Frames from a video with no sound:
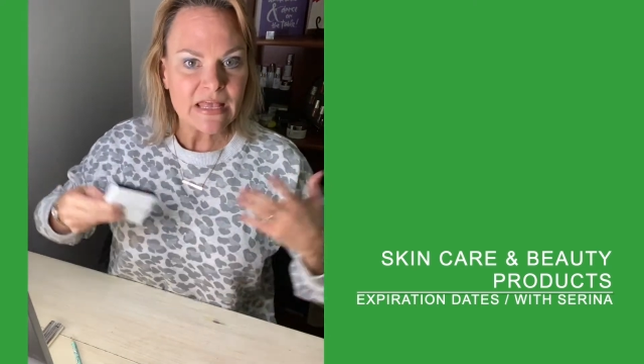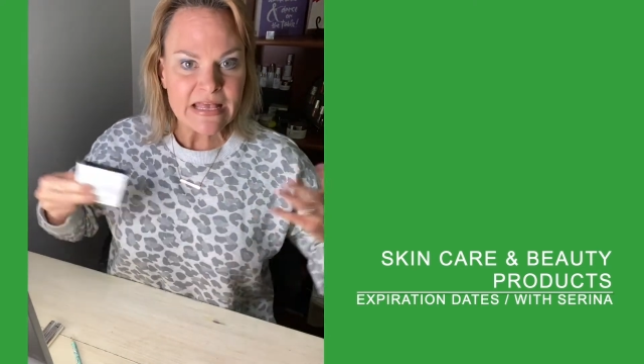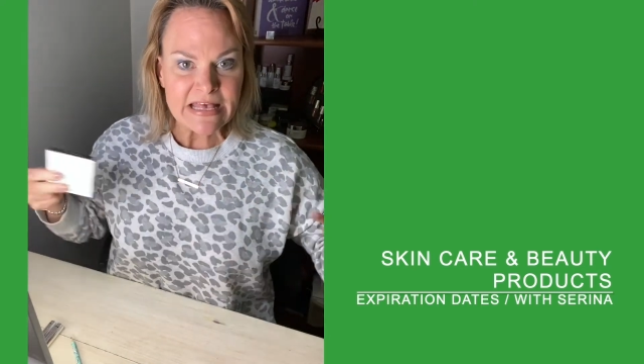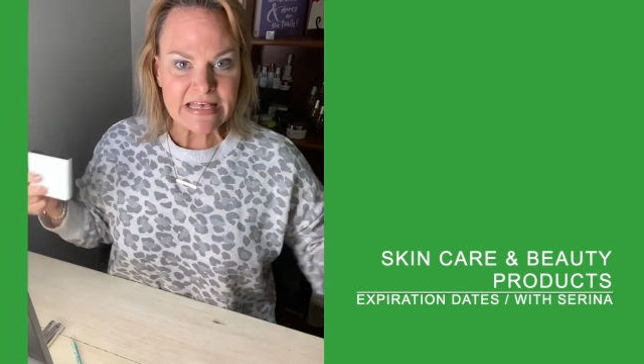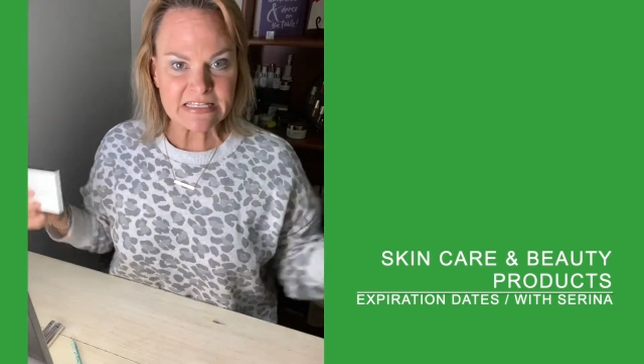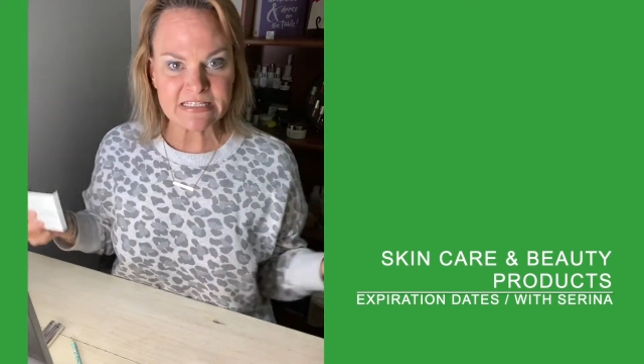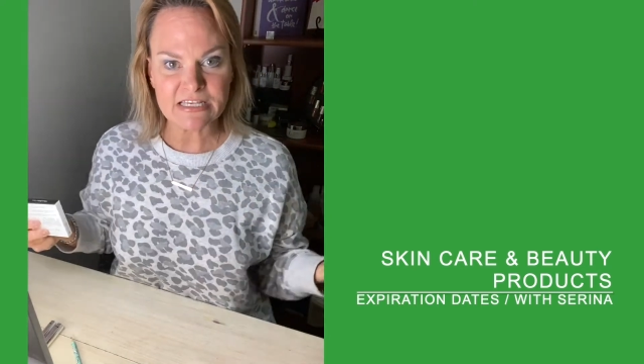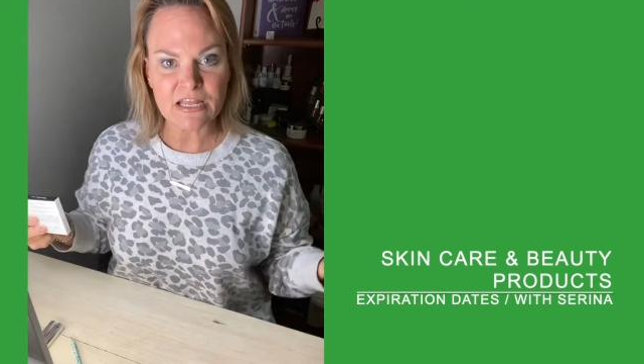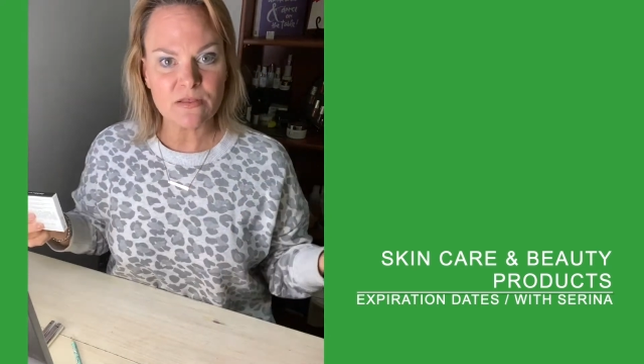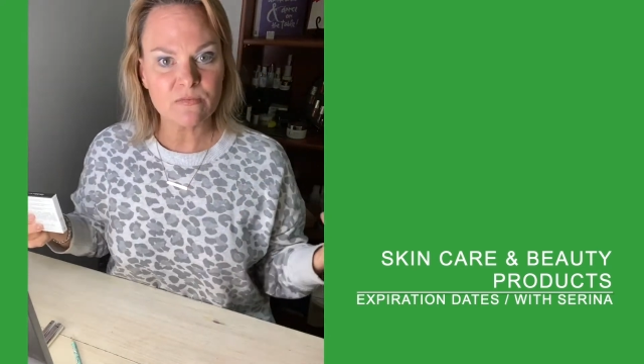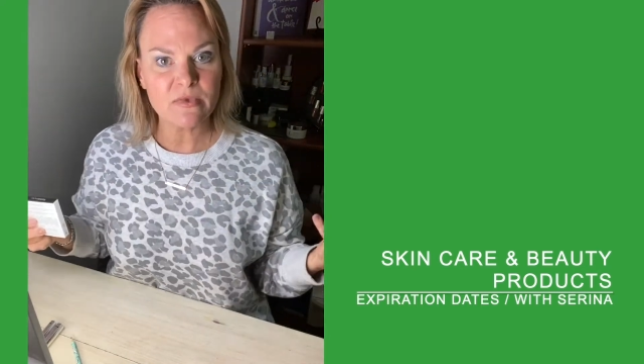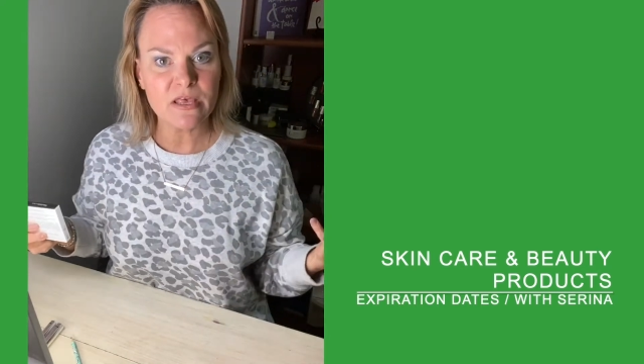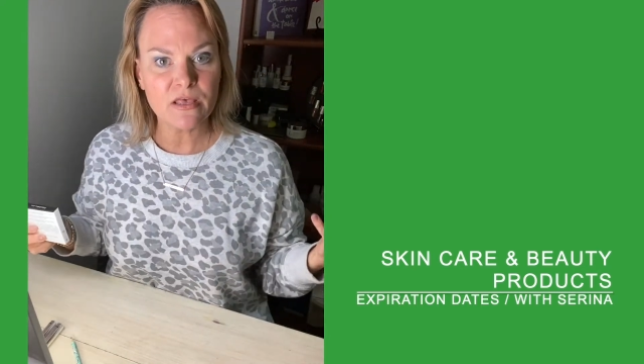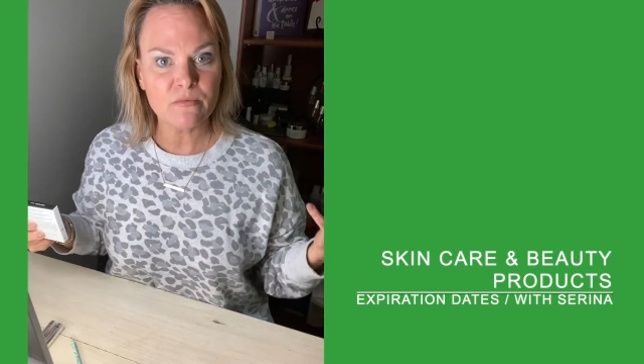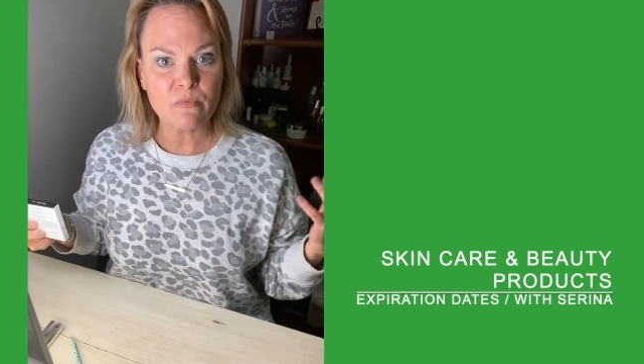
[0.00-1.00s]
it's gonna
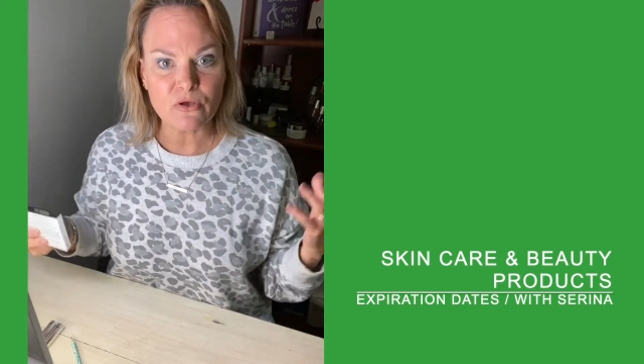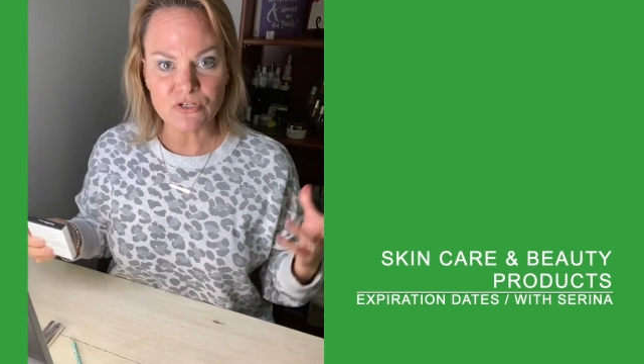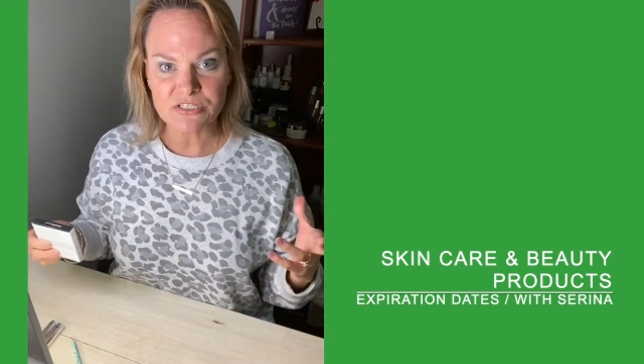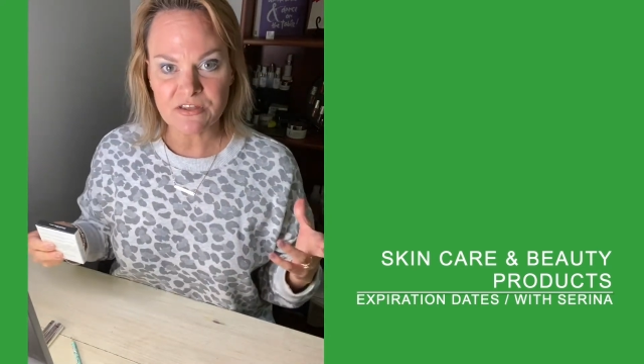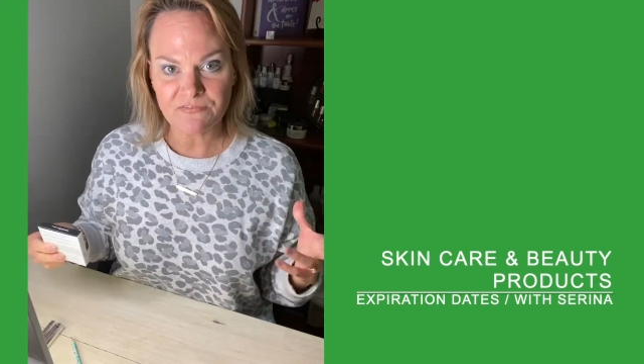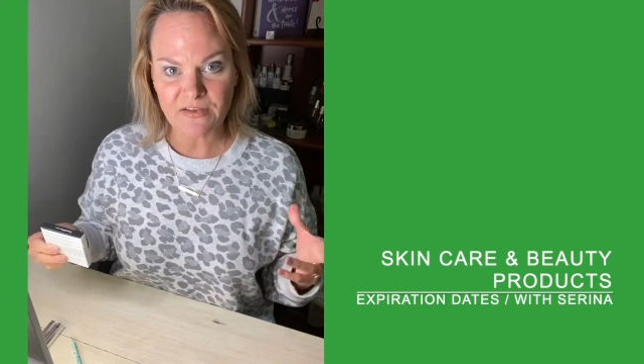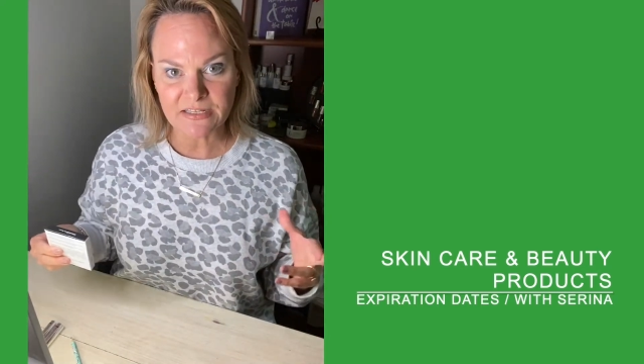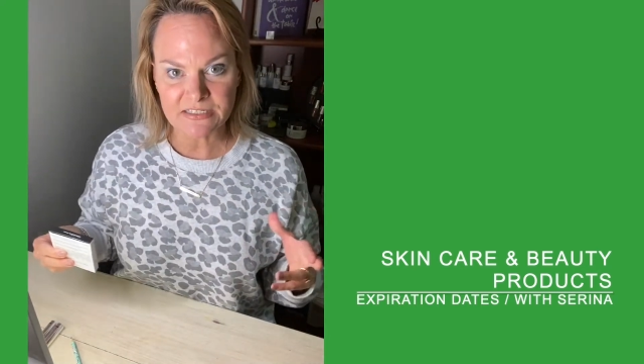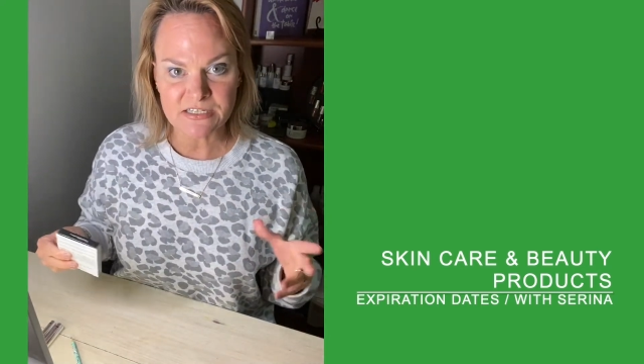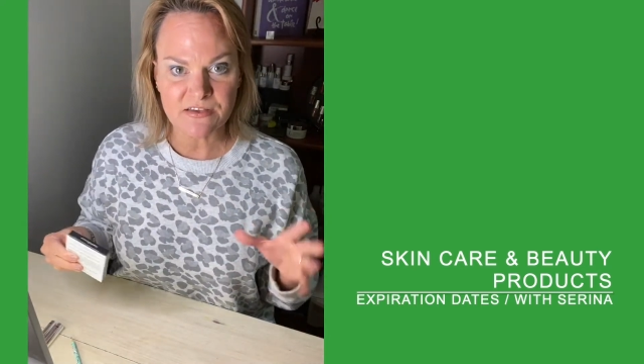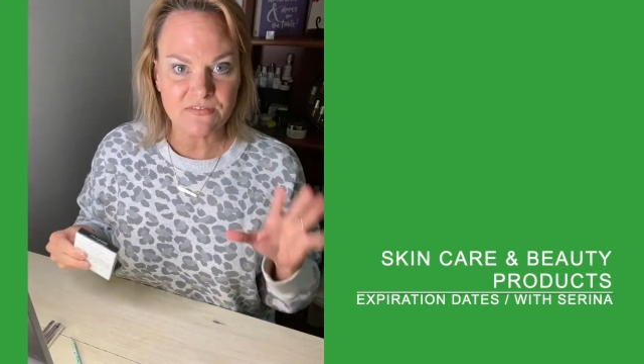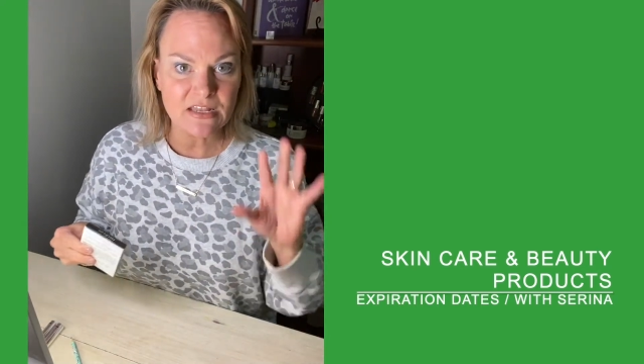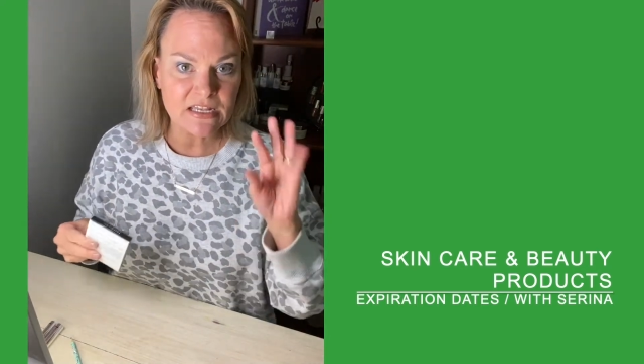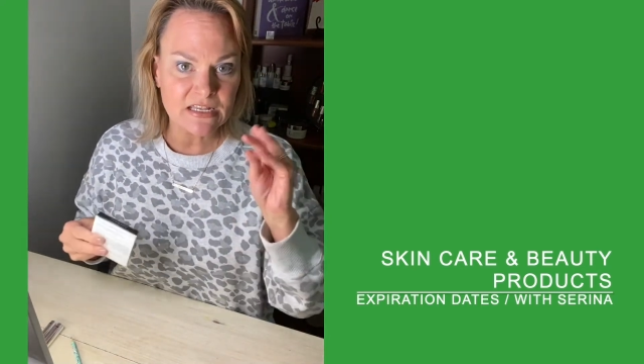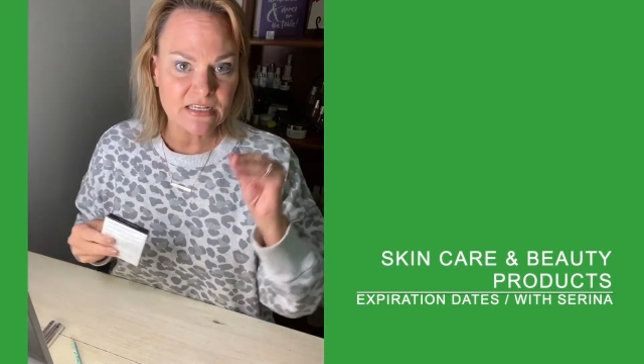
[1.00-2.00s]
be most
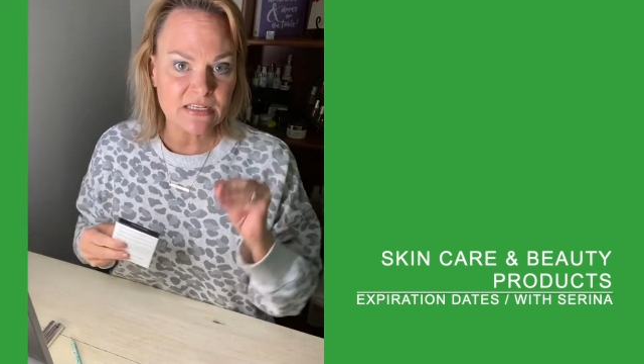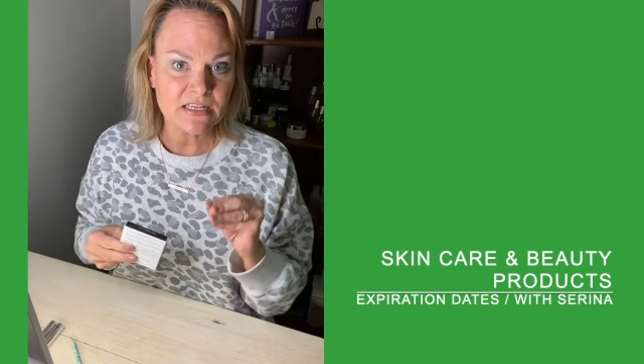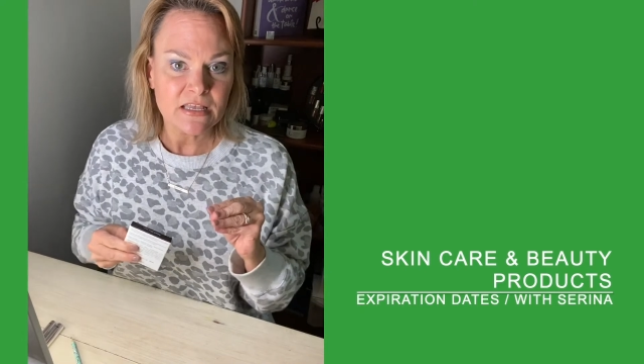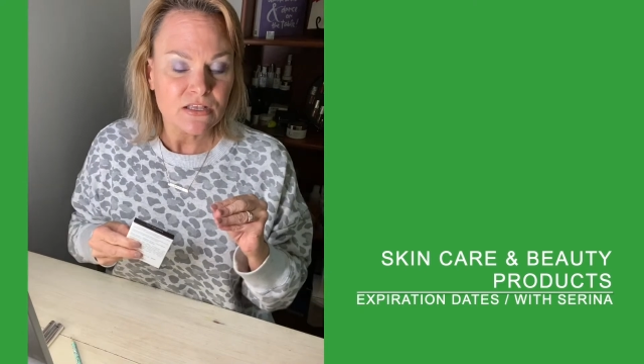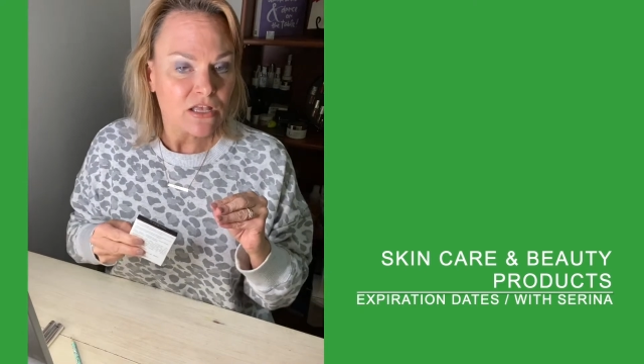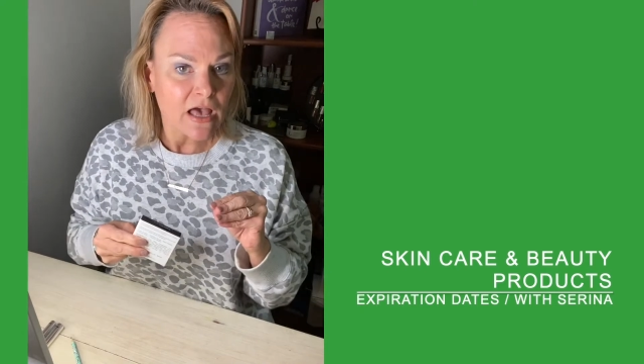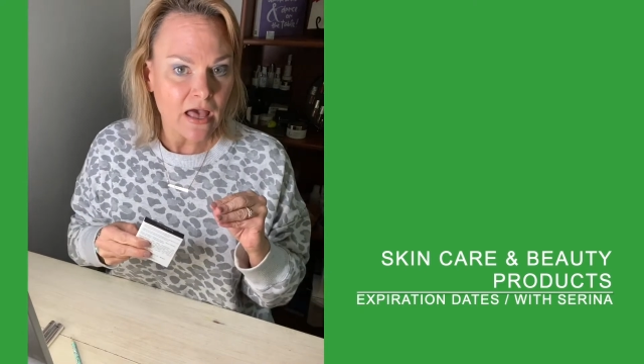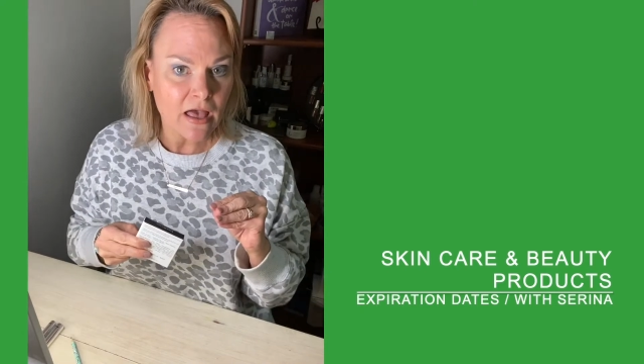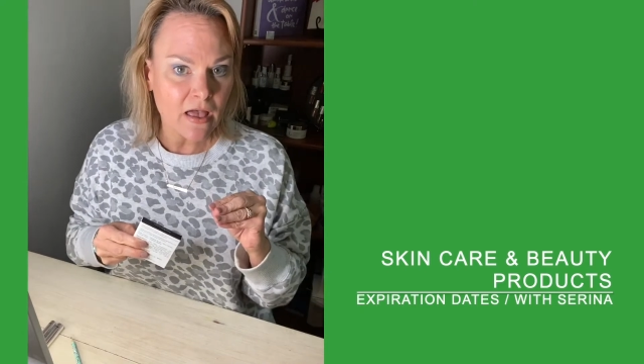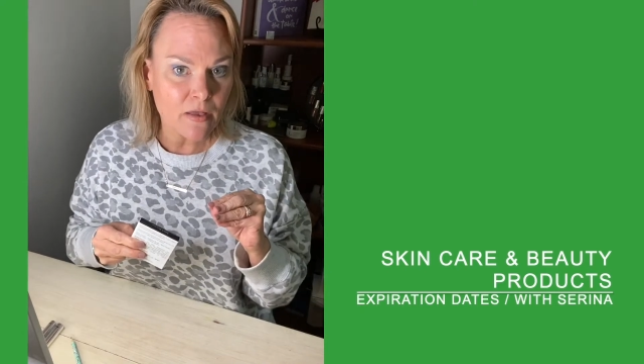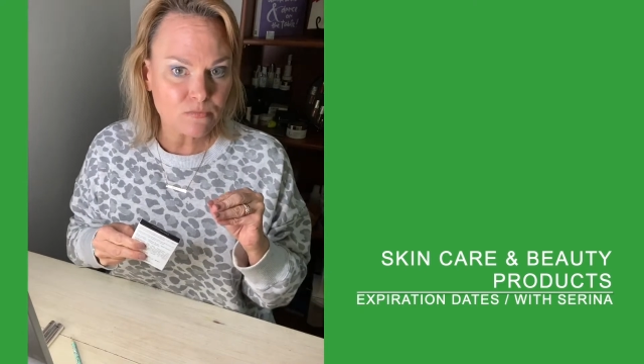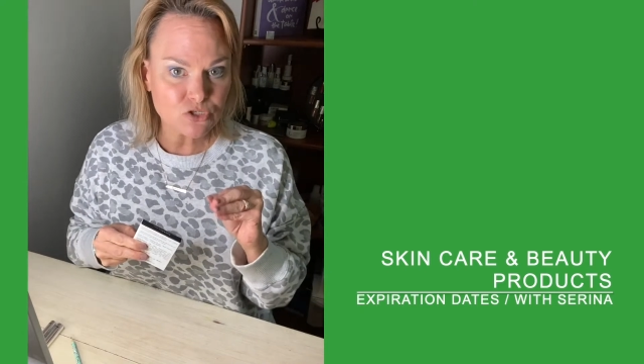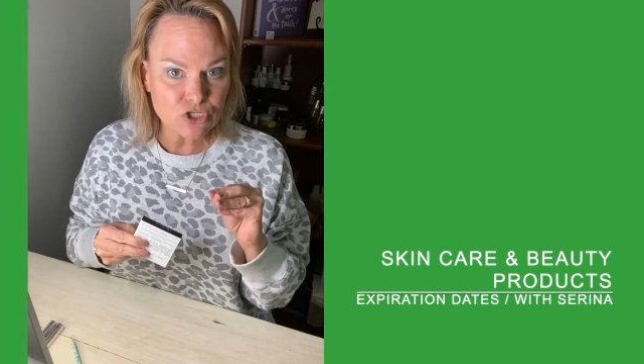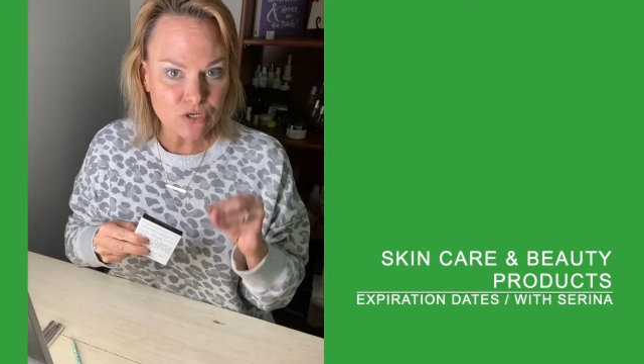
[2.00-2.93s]
effective and